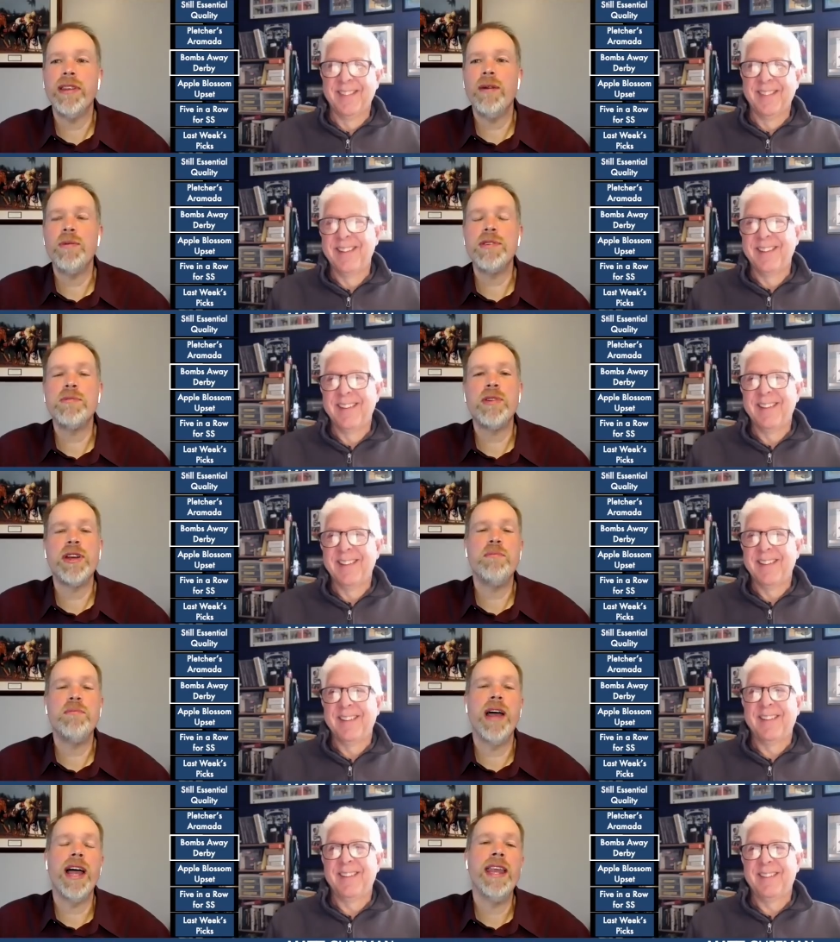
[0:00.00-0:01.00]
Speaker 1: That was pretty
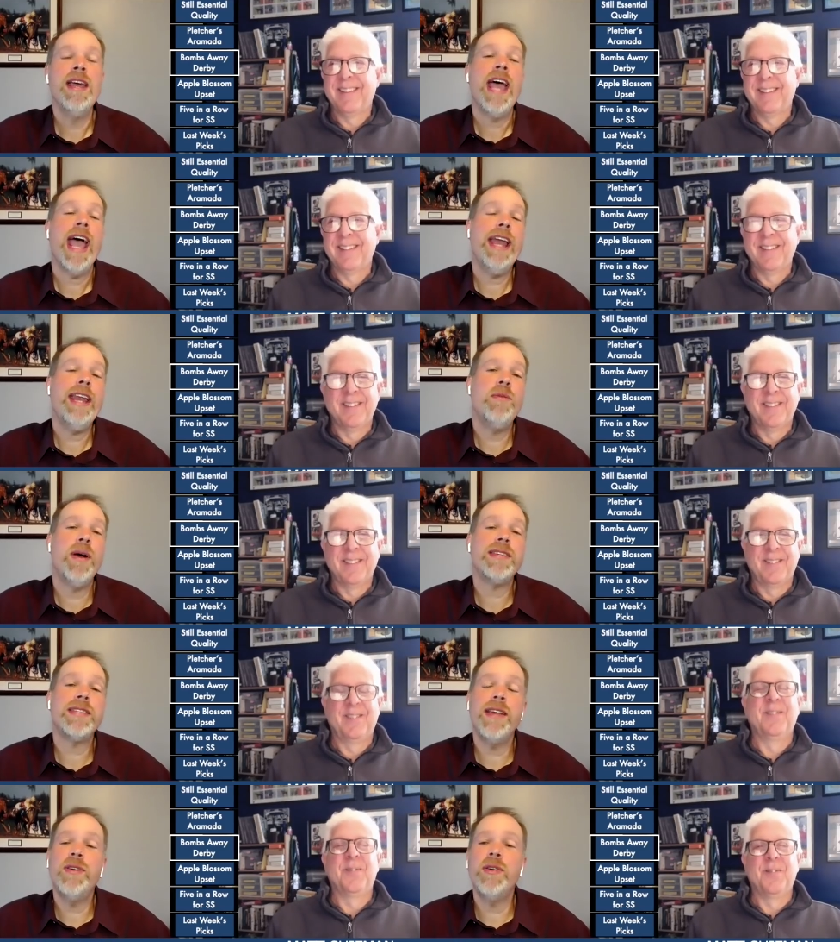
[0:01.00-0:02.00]
bad. Anyway,
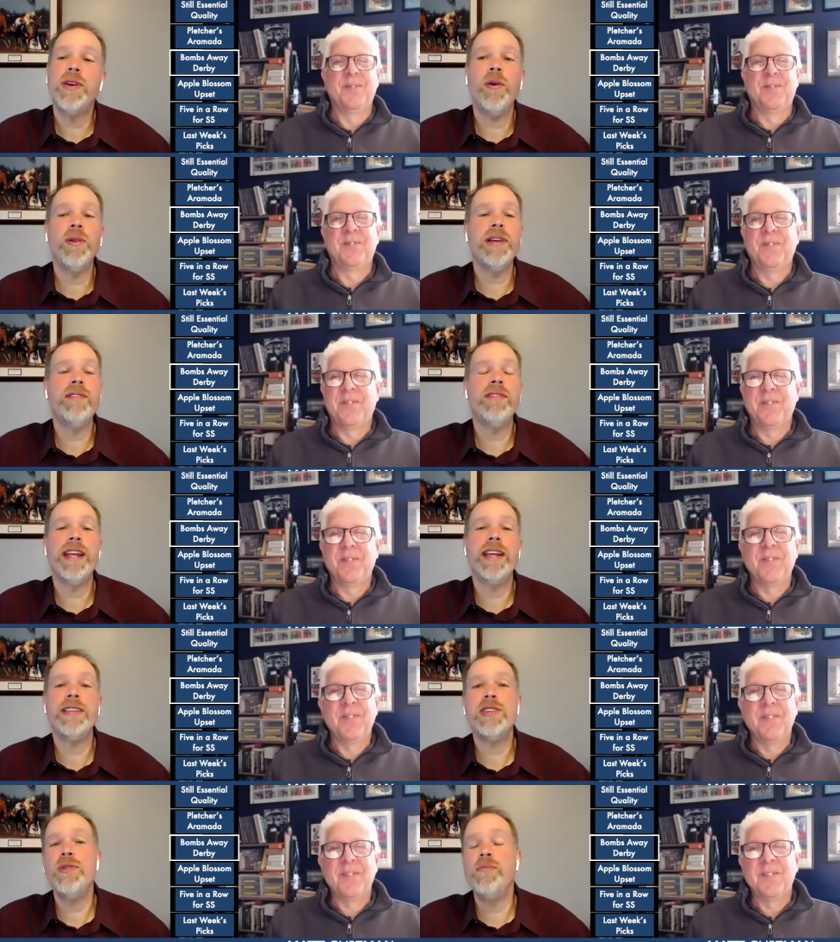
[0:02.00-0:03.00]
Sainthood only ran in
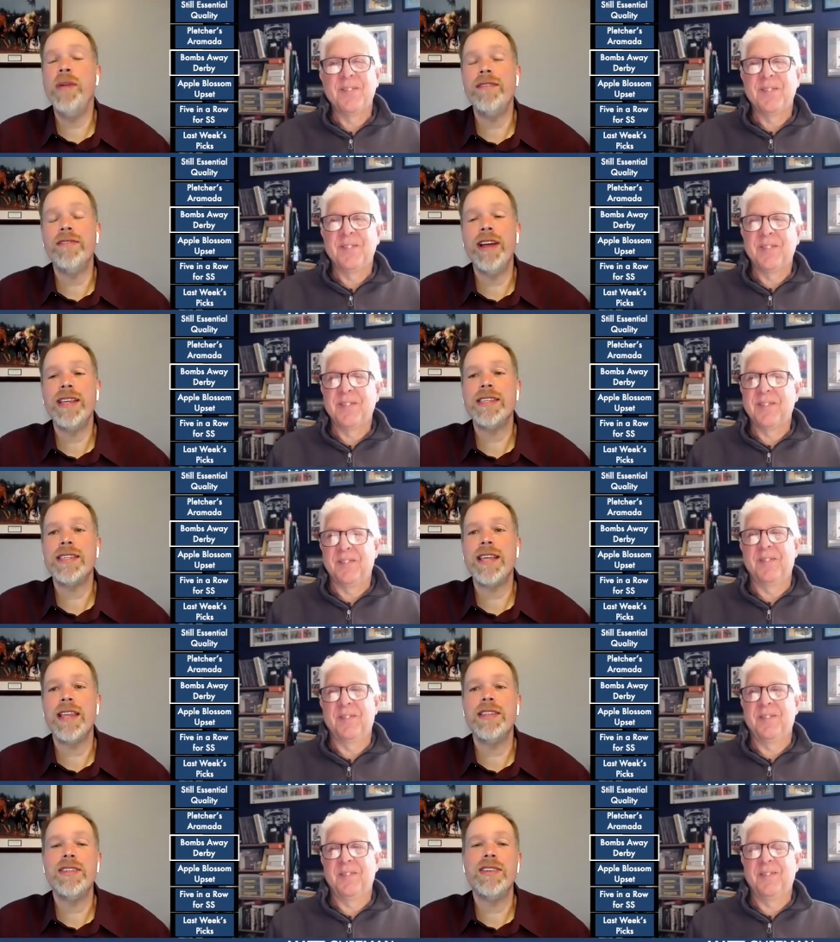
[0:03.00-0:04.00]
two maiden races
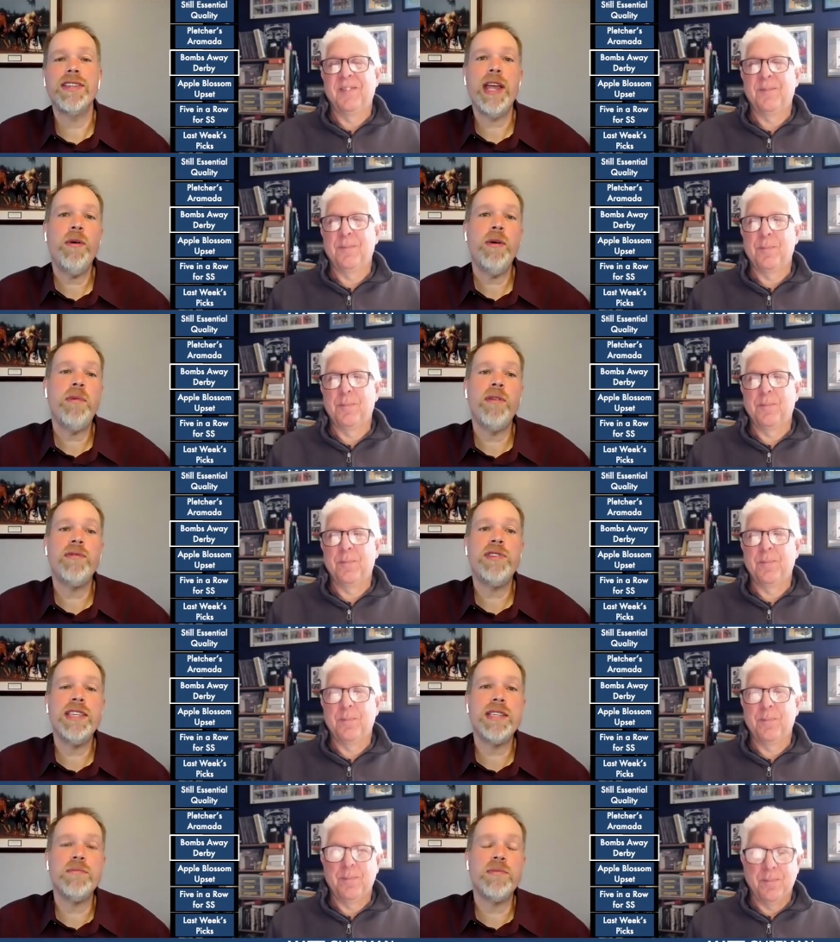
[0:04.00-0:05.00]
on the dirt. They were both
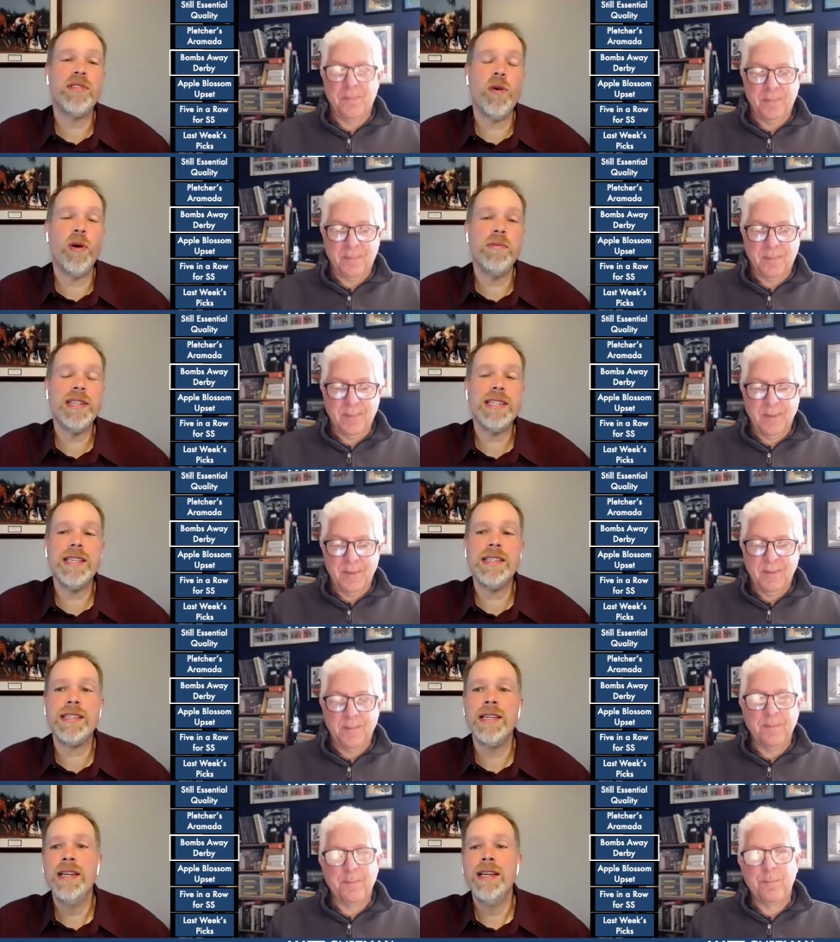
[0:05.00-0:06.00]
decent
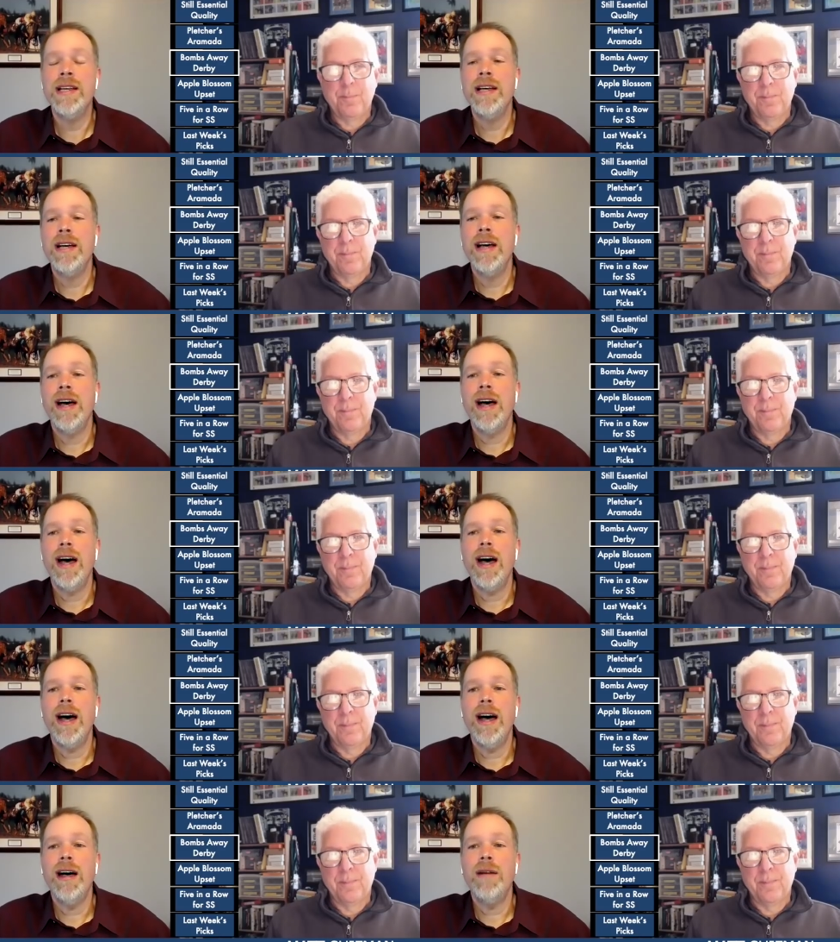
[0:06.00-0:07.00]
performances,
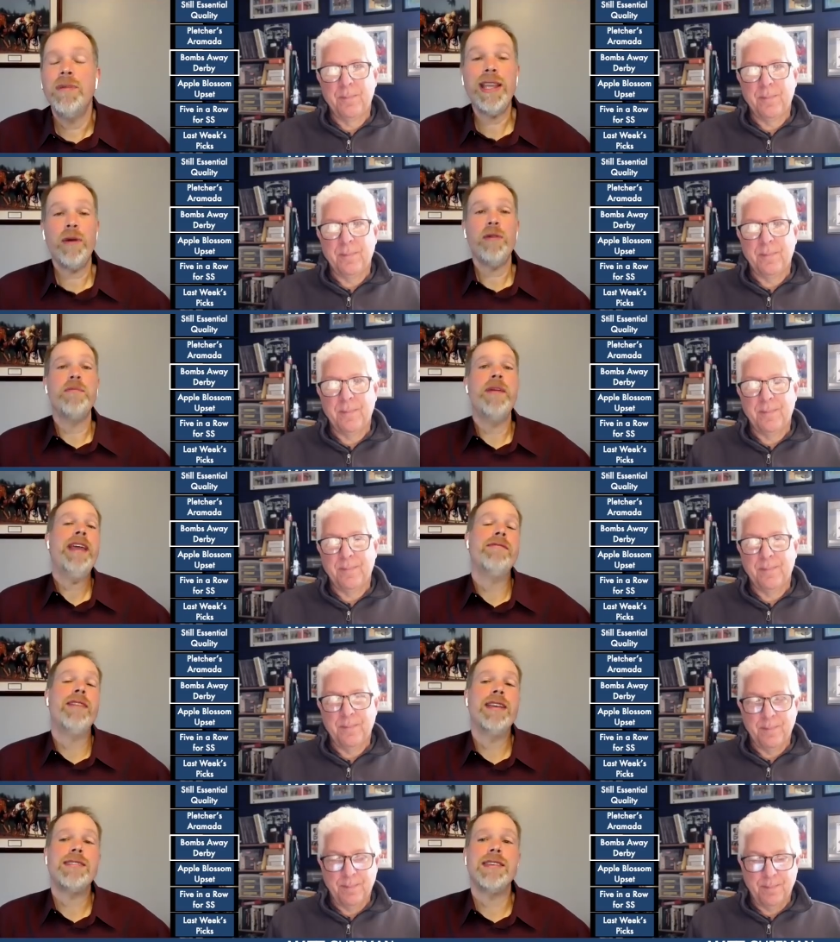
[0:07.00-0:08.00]
uh, but they were maiden
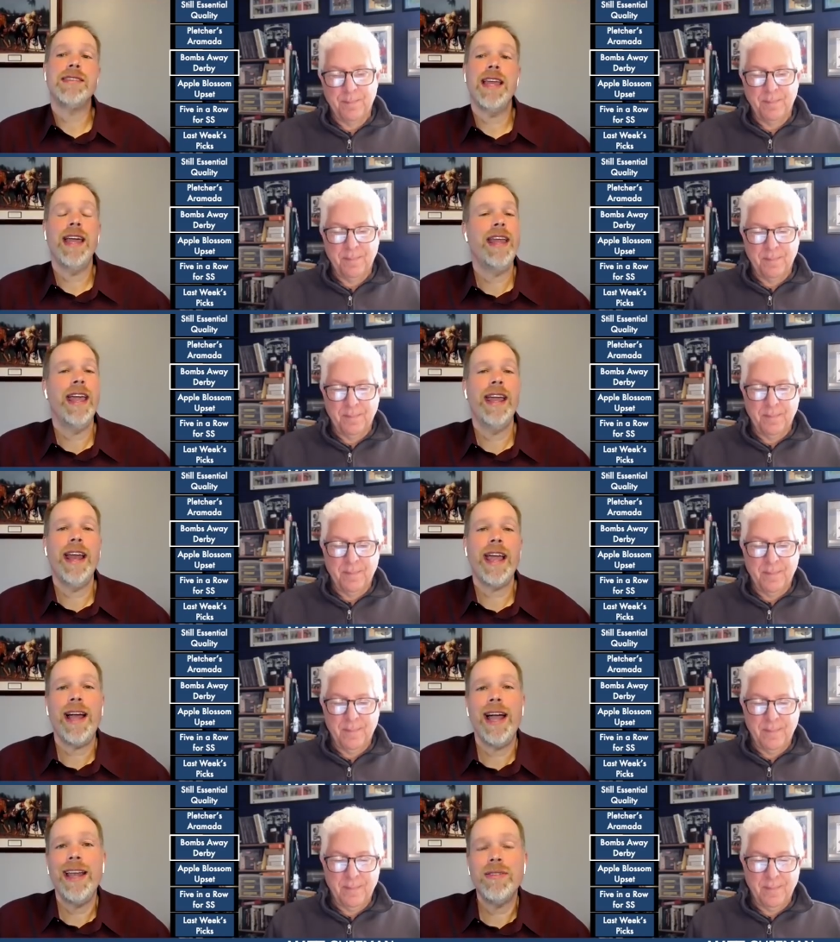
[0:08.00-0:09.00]
races, and I,
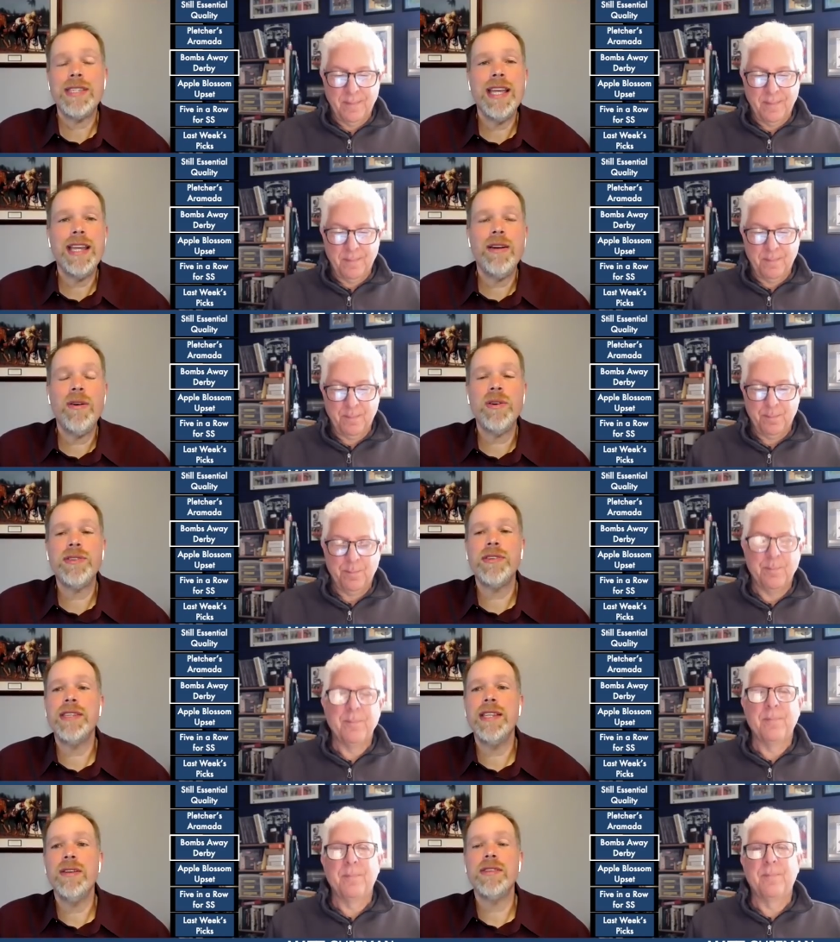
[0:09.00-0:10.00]
I don't see any horses in those